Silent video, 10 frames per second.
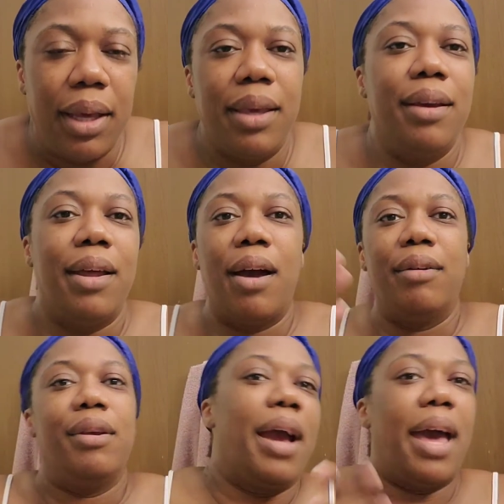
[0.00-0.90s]
You know,
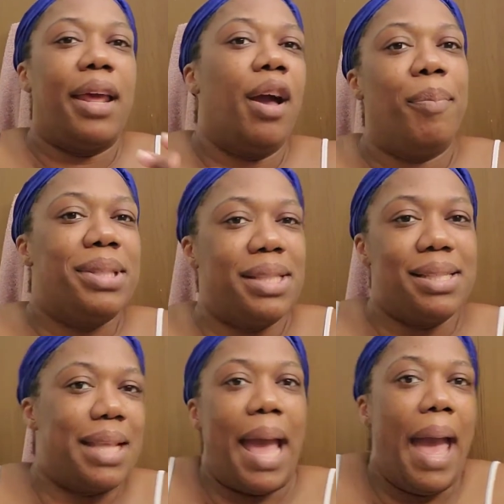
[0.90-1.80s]
you gotta help us